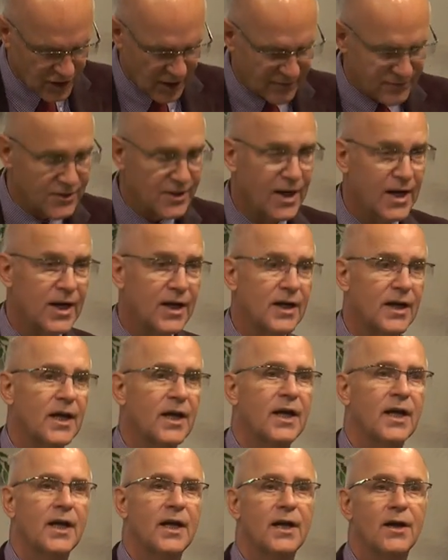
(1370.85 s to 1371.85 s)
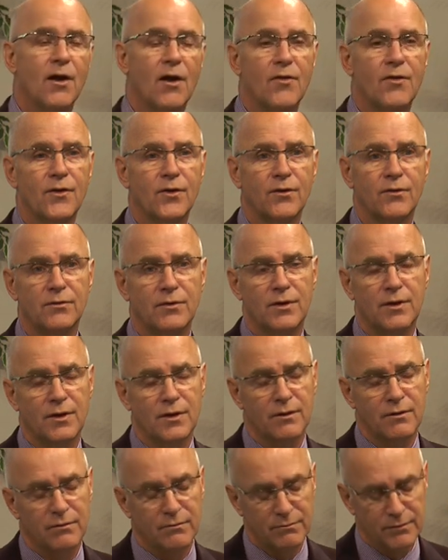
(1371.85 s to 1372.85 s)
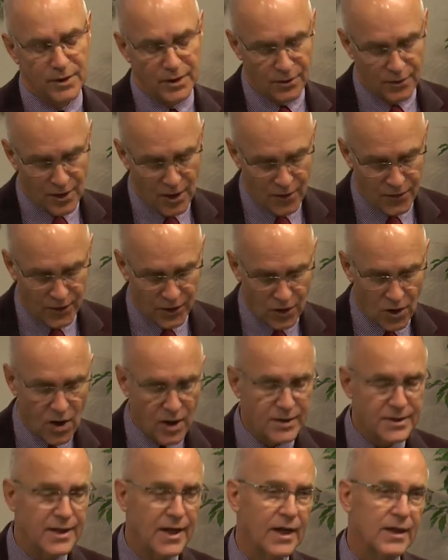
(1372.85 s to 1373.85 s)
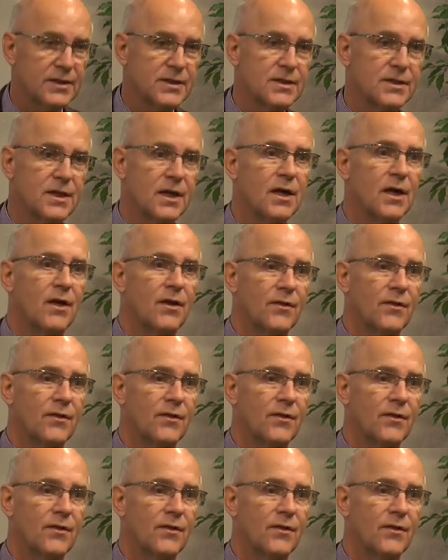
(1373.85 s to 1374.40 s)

I've said it in other, other contexts.